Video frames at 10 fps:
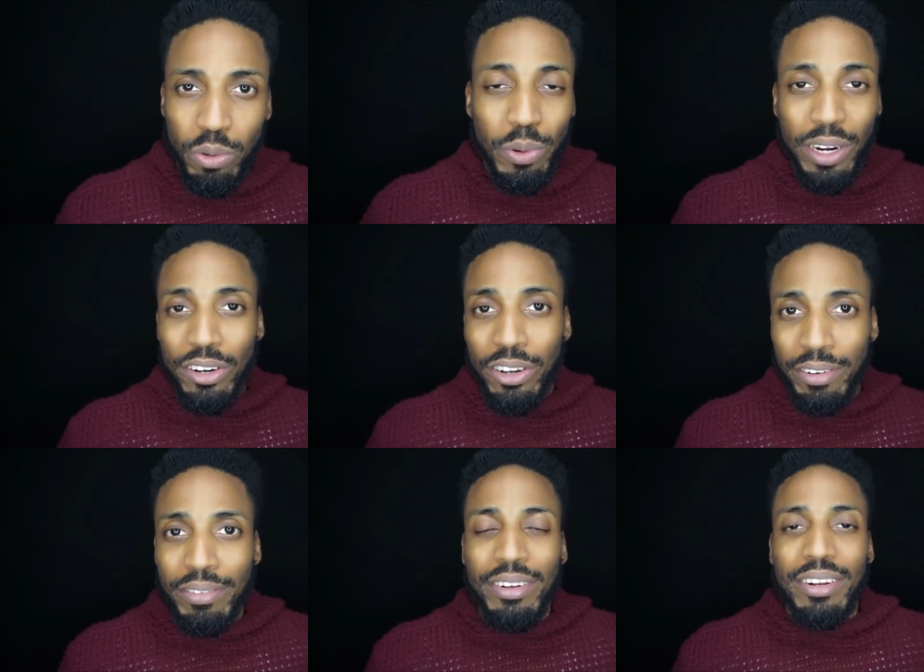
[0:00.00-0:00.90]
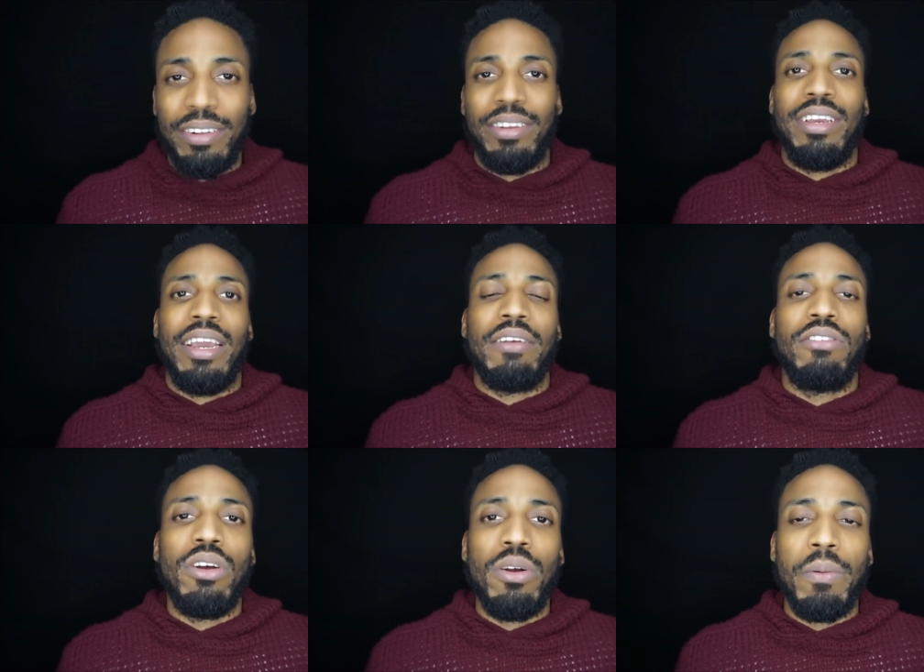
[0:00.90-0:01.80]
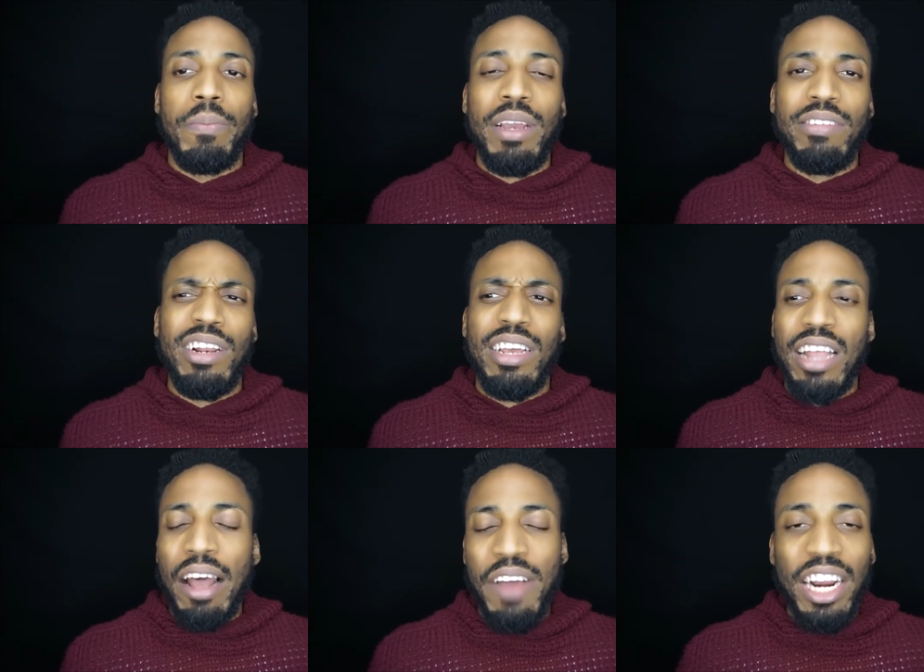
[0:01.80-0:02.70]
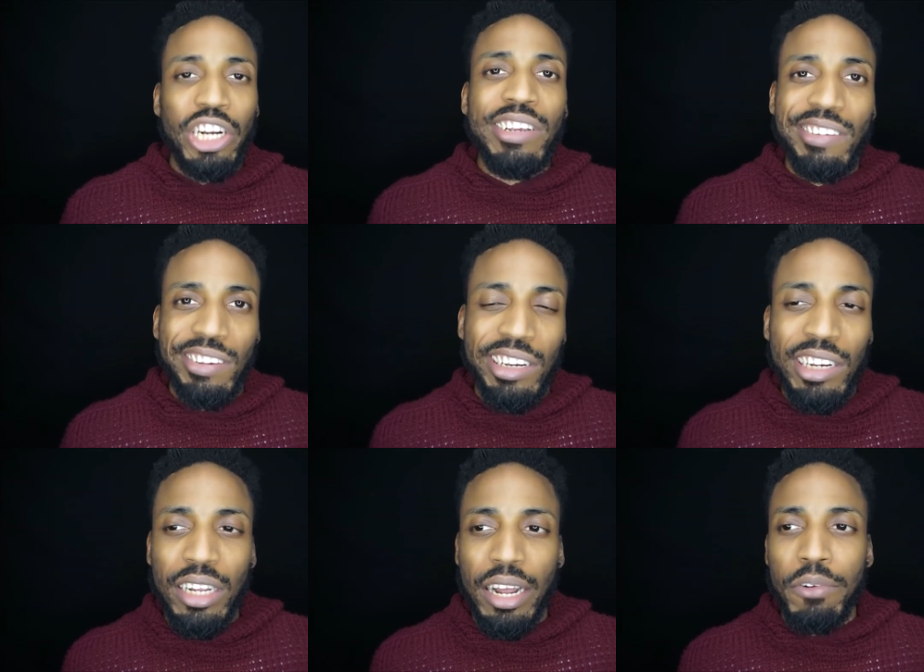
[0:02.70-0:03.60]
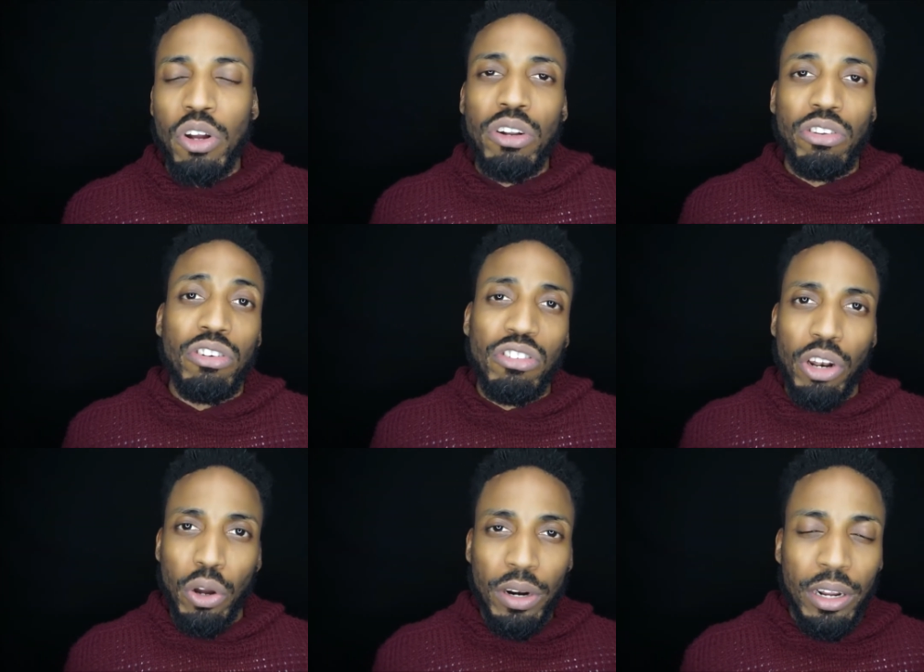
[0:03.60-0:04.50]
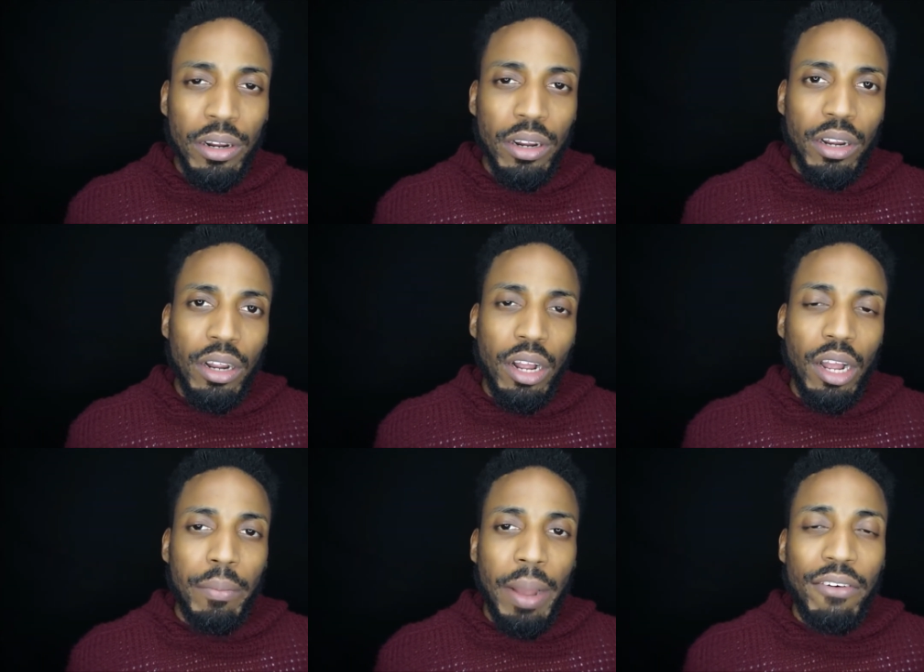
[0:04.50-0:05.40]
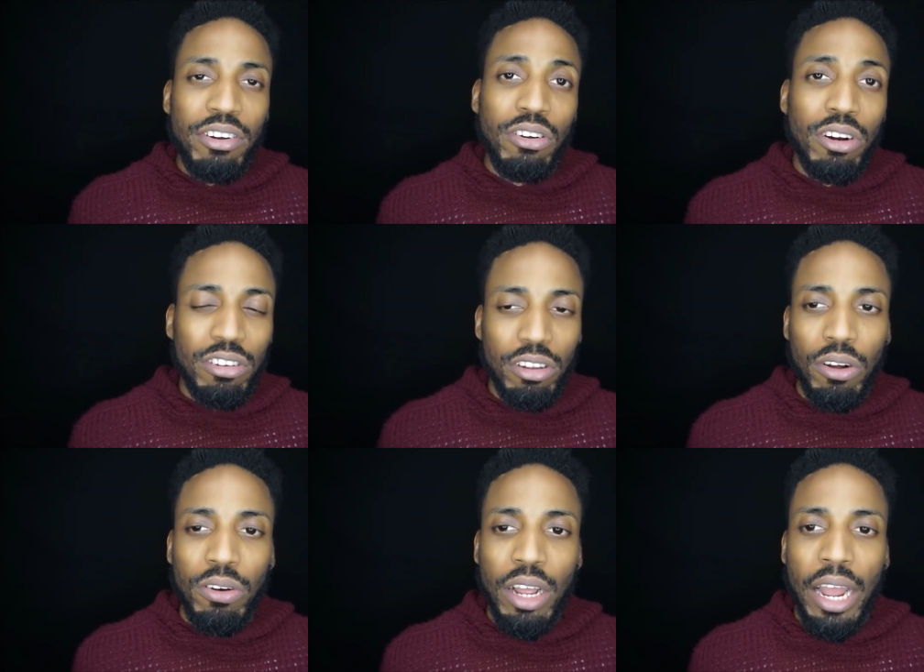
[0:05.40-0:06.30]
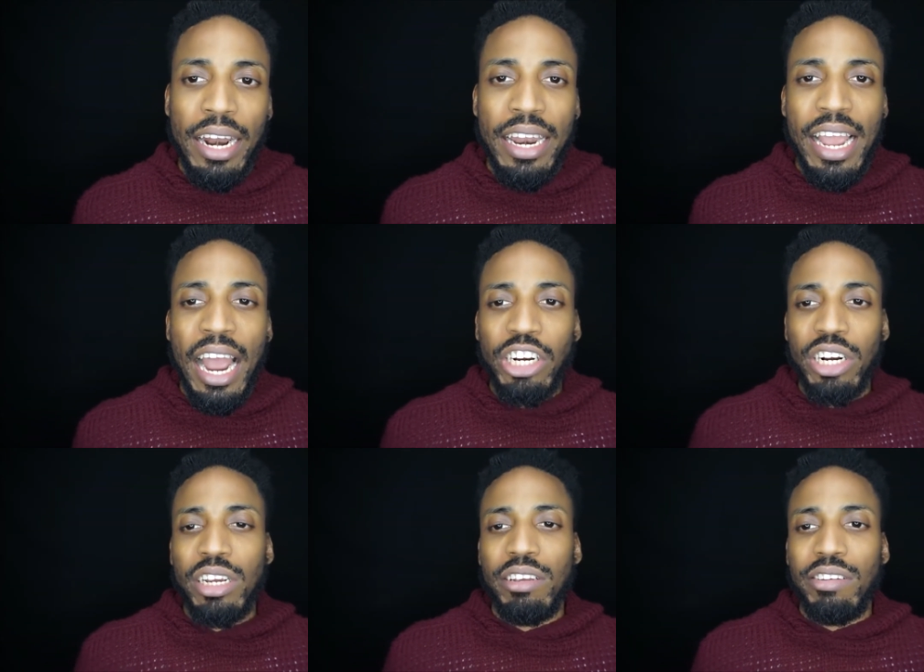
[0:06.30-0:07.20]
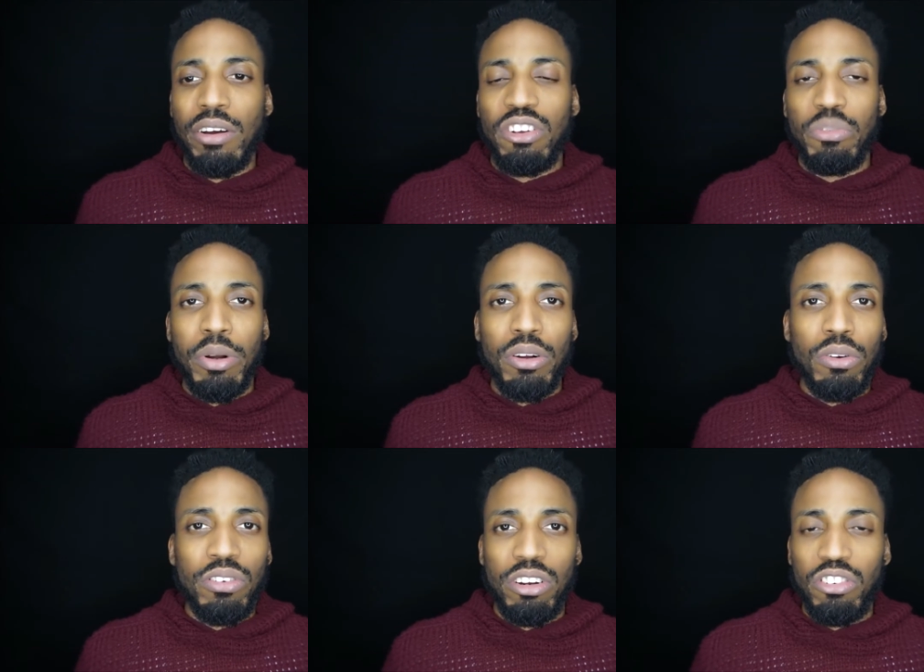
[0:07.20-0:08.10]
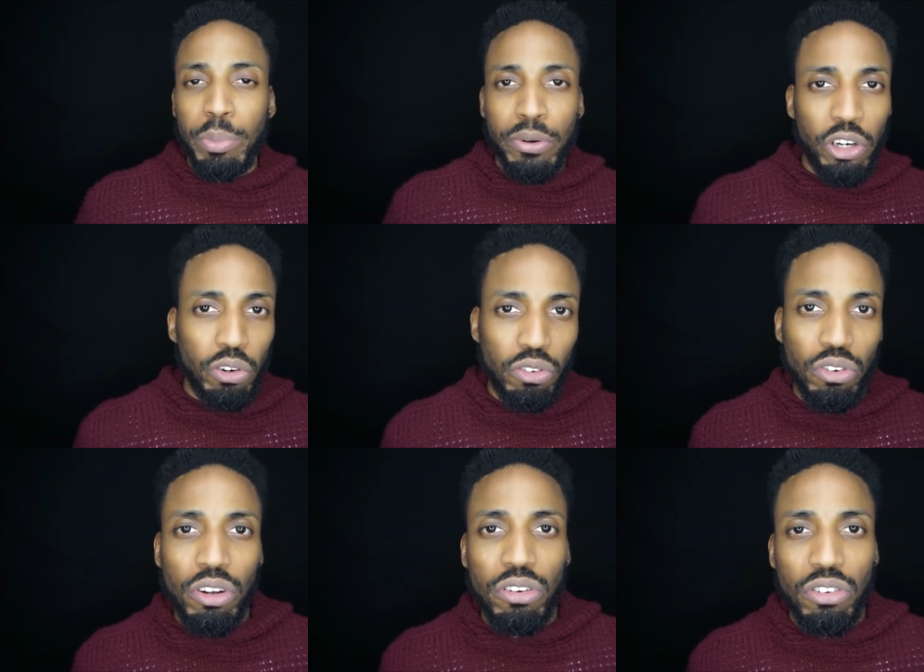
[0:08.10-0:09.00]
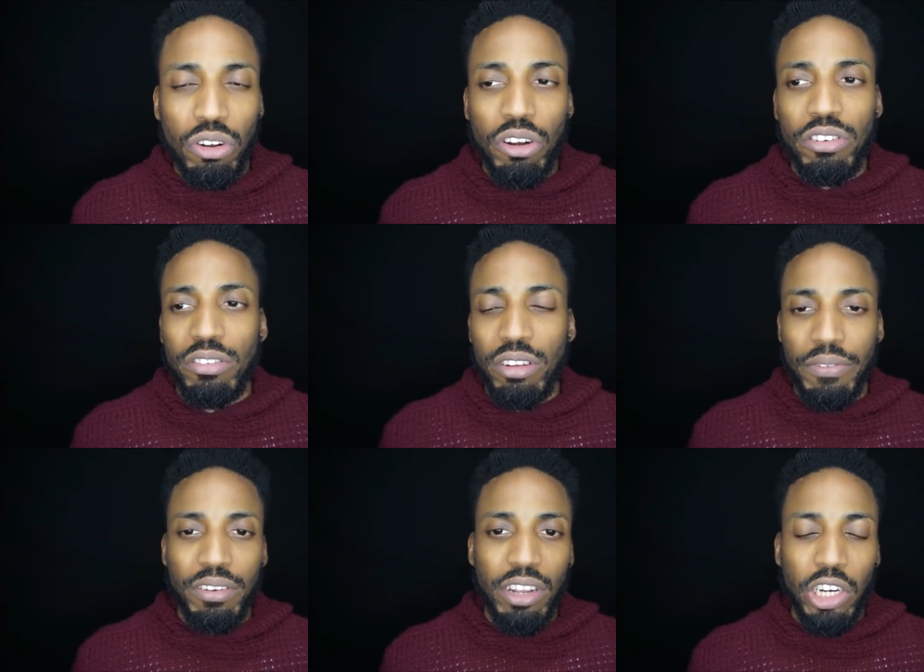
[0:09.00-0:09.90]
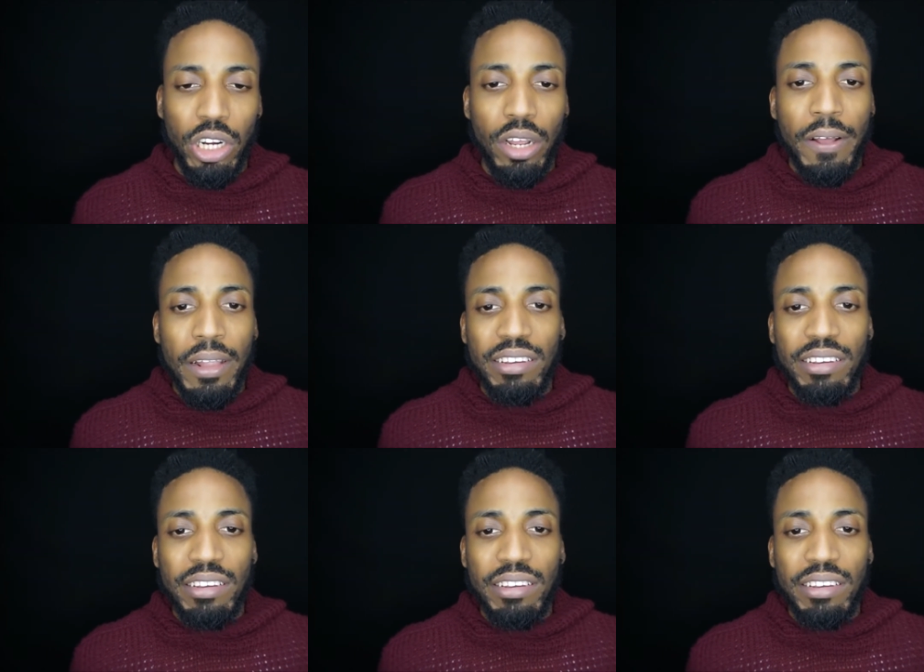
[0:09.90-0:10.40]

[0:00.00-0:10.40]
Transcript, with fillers: Why not? Okay, so basically I've actually seen and gone to Sedona, um, Arizona, Sedona, and they actually sell these bottles in the spiritual so stores and stuff of this nature.